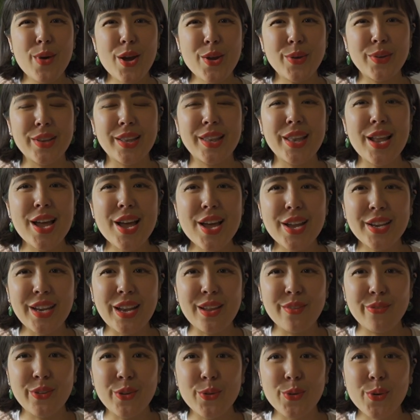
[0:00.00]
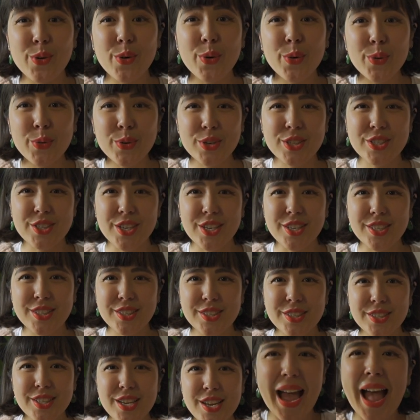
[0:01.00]
won't learn if you're
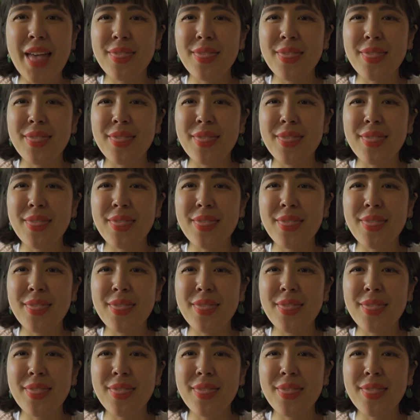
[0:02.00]
cautious